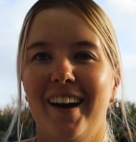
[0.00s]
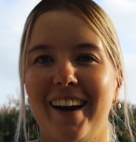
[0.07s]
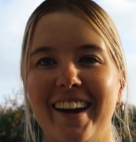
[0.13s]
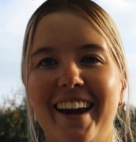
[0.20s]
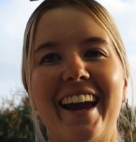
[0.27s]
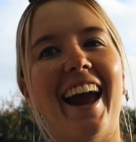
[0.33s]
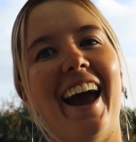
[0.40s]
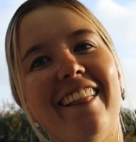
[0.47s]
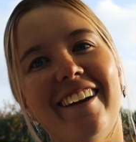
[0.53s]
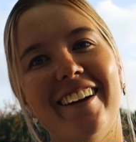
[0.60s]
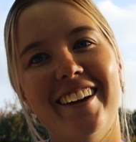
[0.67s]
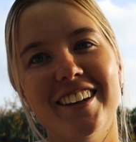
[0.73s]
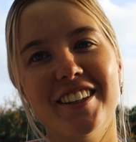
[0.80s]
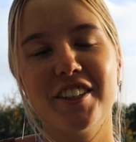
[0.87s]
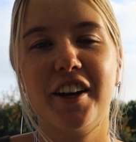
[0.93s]
Okay,
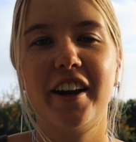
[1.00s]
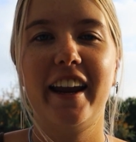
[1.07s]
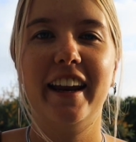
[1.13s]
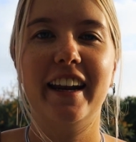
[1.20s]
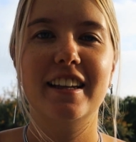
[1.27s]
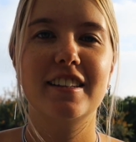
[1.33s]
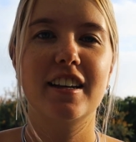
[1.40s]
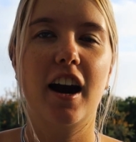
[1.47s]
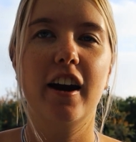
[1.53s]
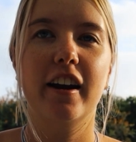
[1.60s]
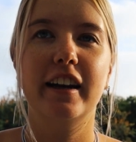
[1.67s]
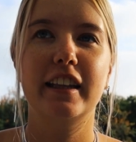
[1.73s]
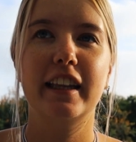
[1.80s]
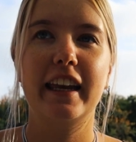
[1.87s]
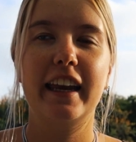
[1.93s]
hello. So it is
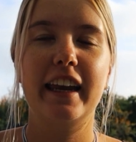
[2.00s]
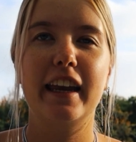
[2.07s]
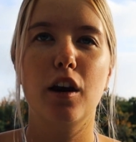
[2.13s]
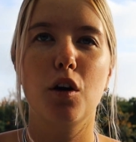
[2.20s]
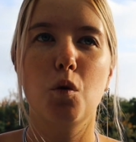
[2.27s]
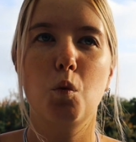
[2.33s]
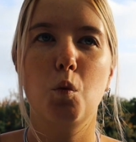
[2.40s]
currently